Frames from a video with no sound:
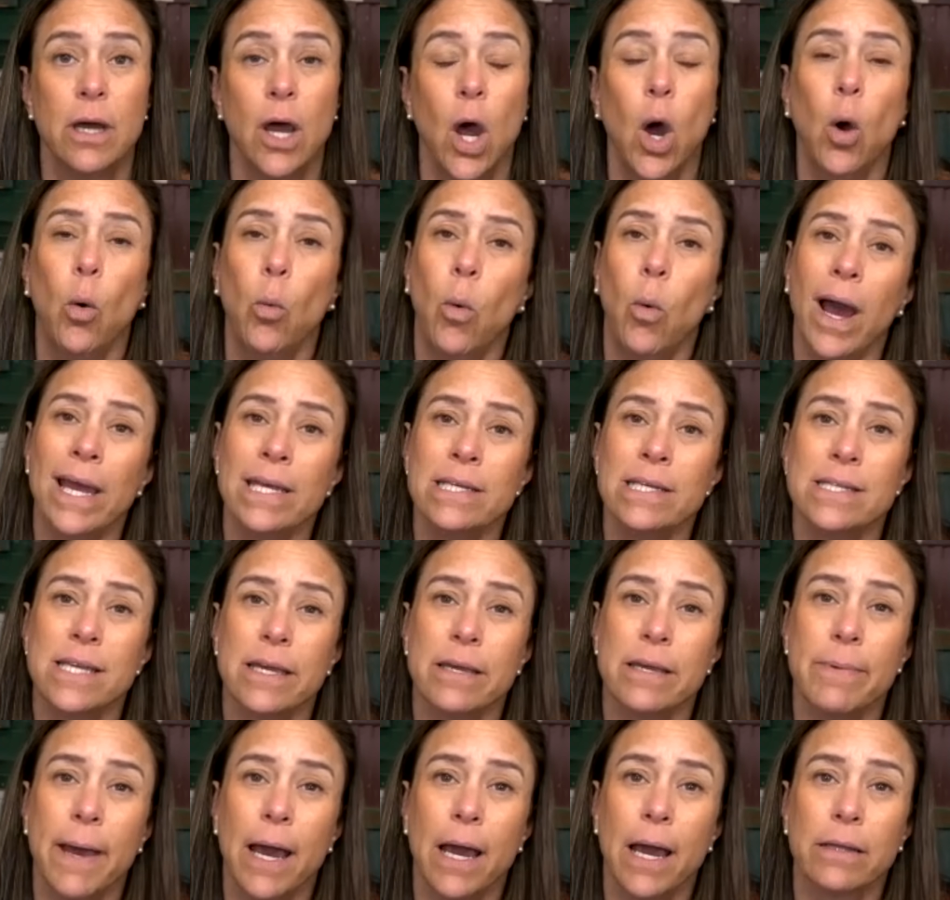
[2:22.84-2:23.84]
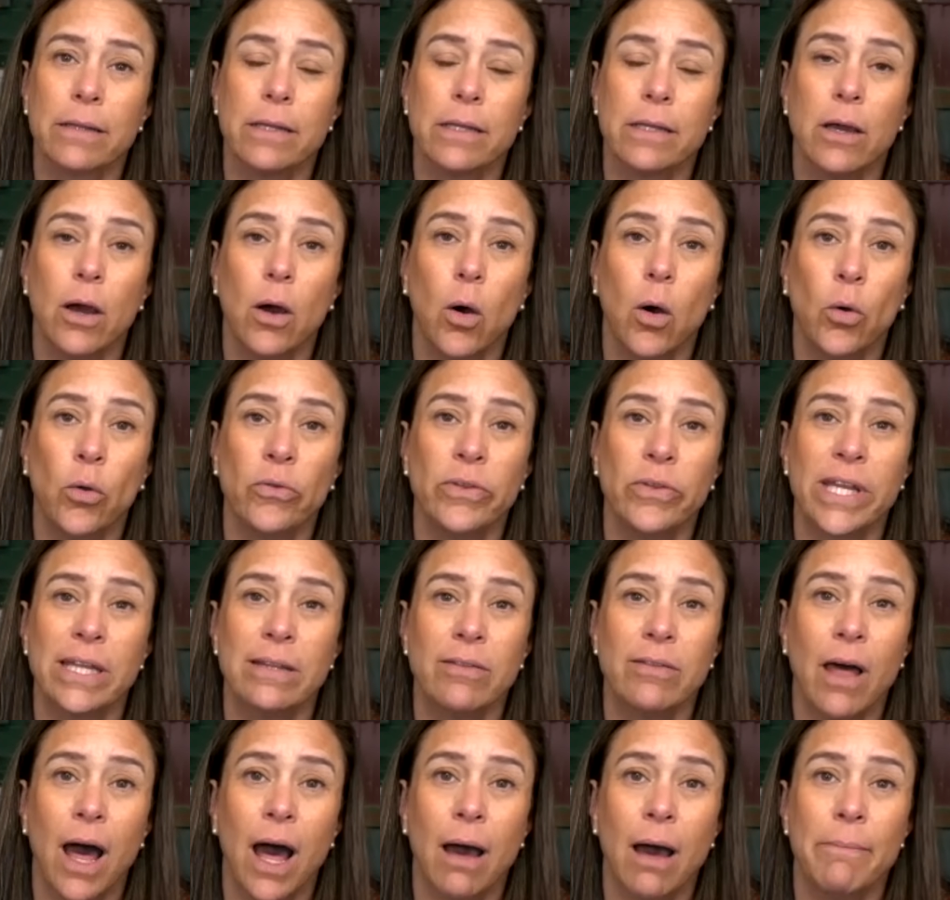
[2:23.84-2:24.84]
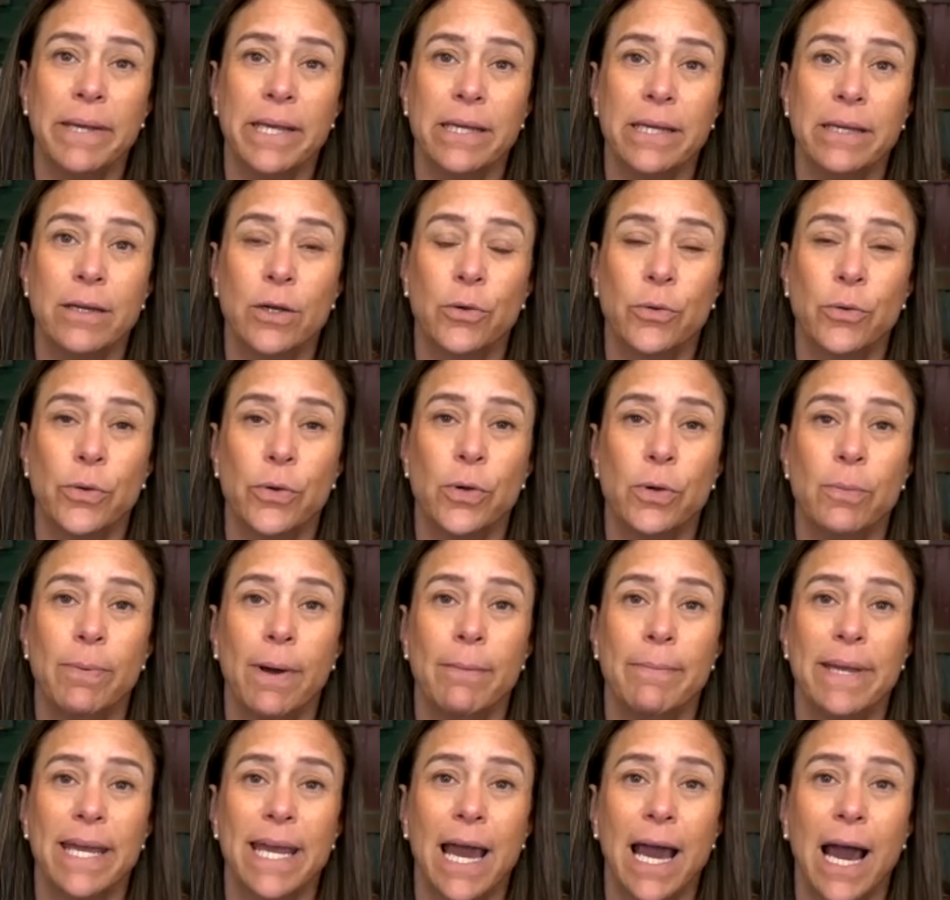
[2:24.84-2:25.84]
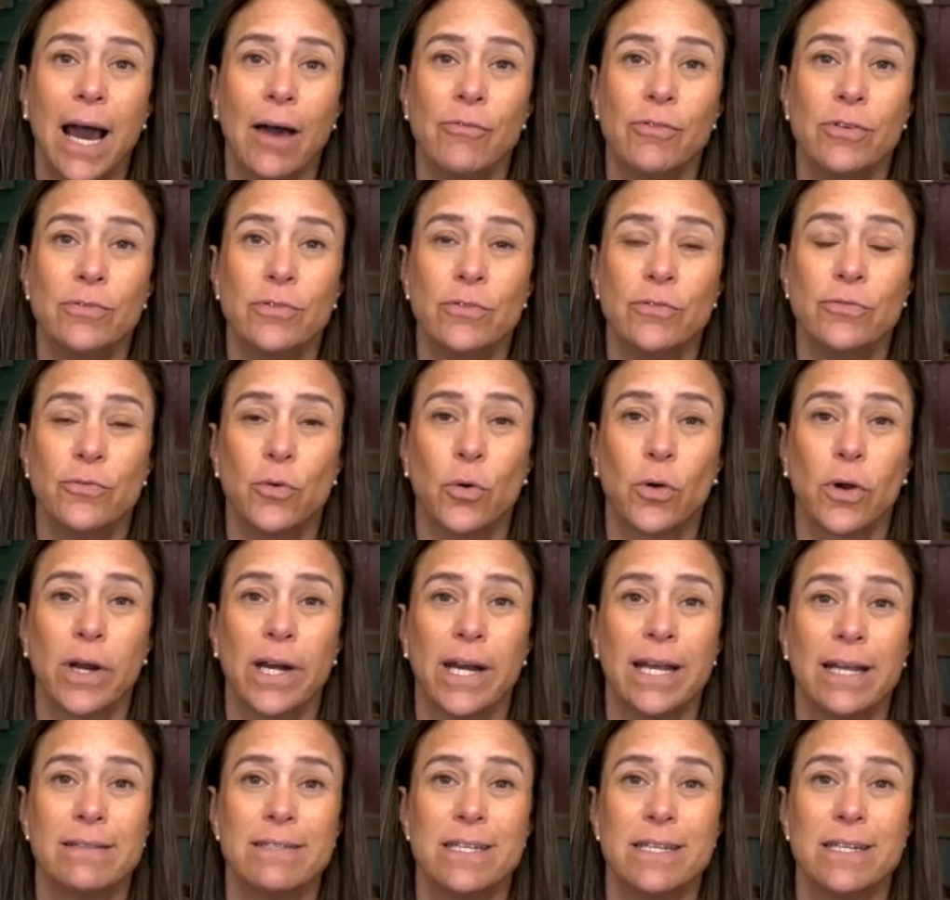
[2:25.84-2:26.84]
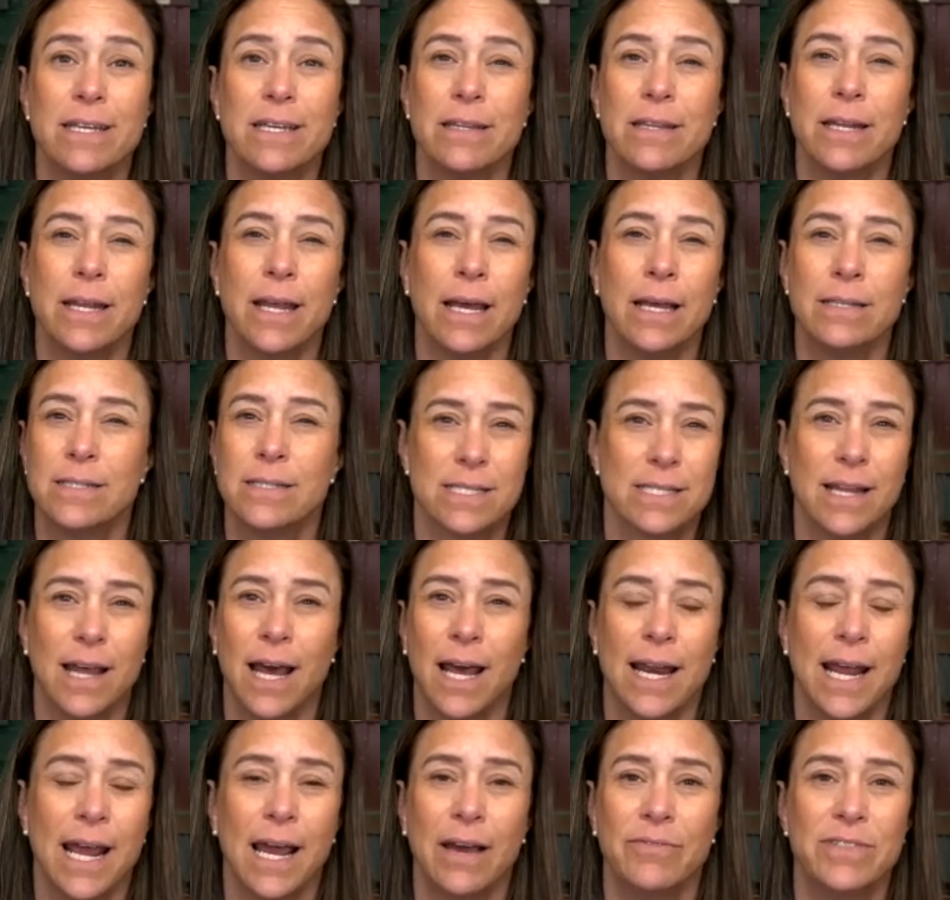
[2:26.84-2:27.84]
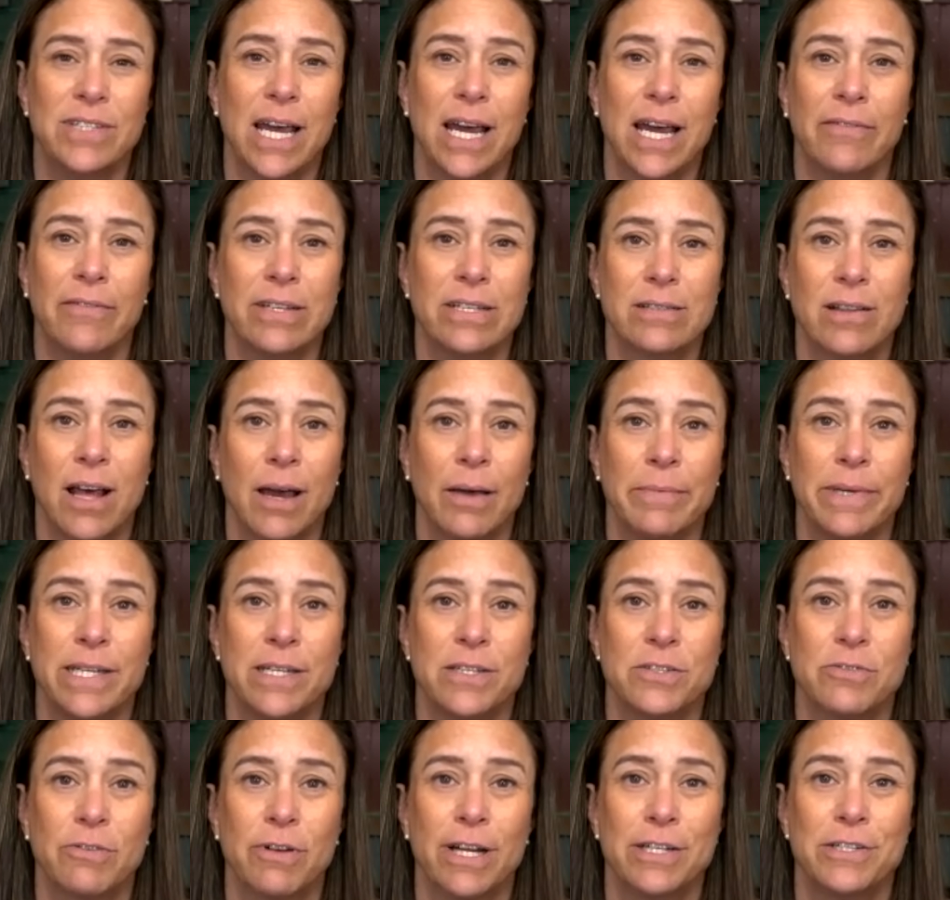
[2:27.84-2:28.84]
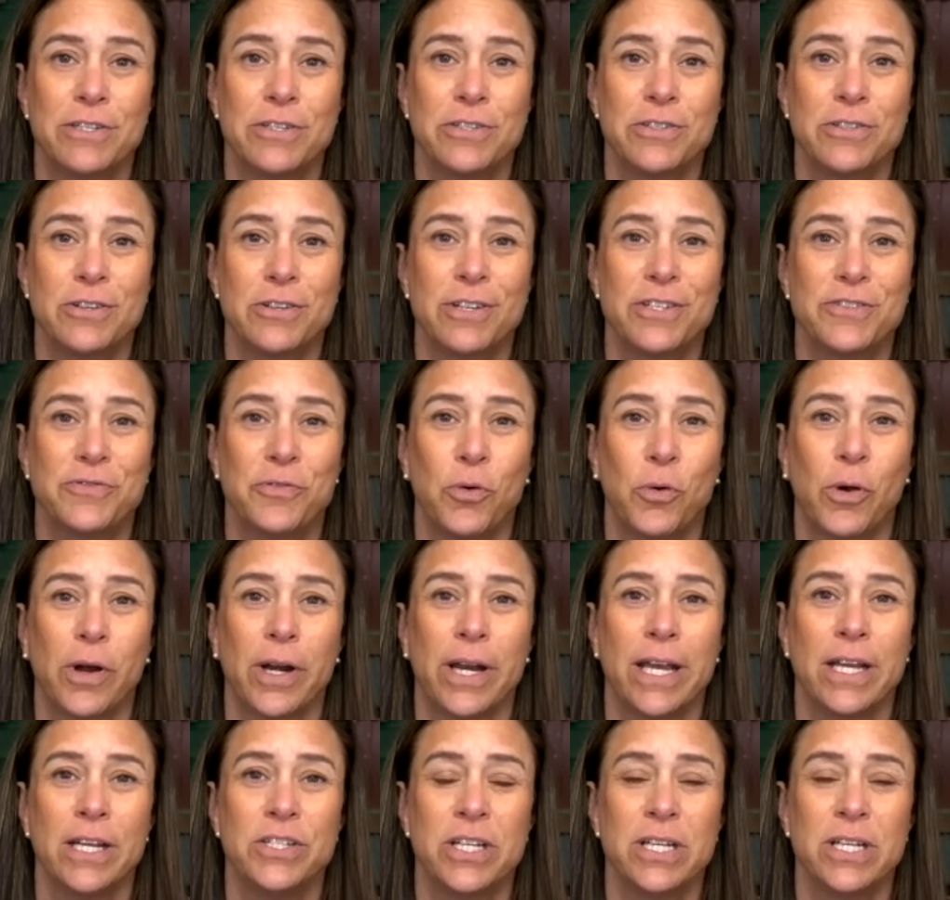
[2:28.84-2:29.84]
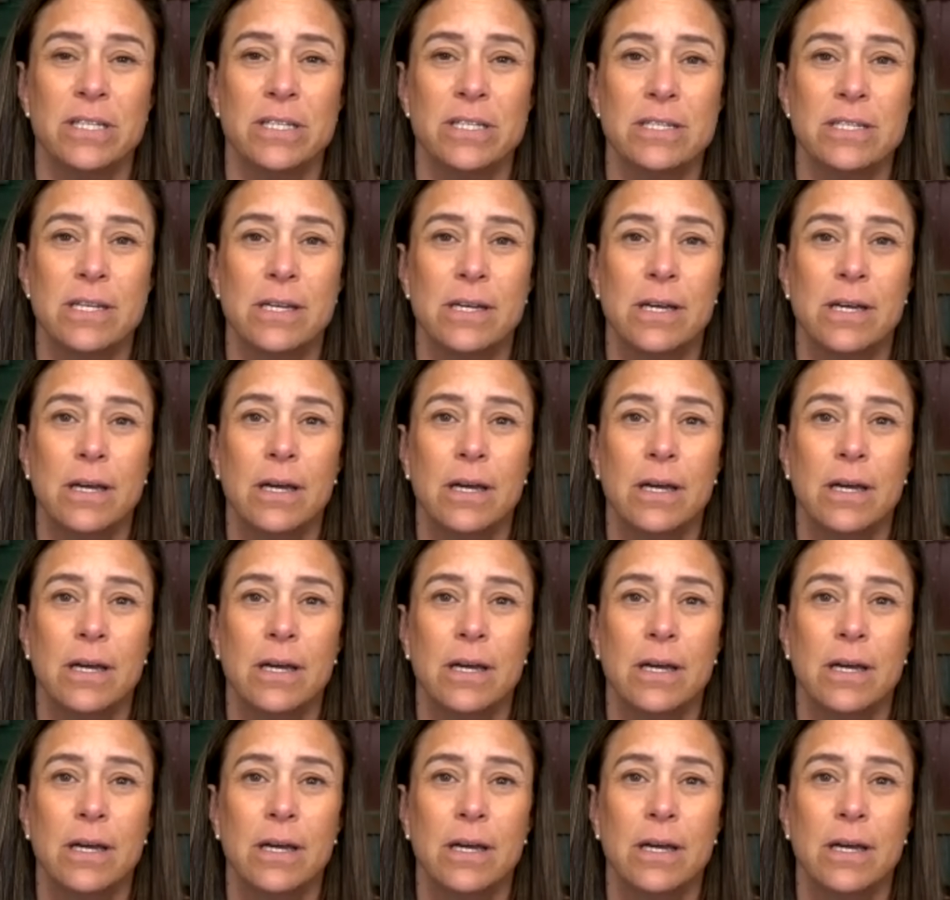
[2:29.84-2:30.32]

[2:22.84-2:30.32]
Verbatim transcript: Why is AIPAC the only lobbying group on behalf of a foreign entity that does not have to have its lobbyists registered as foreign agents?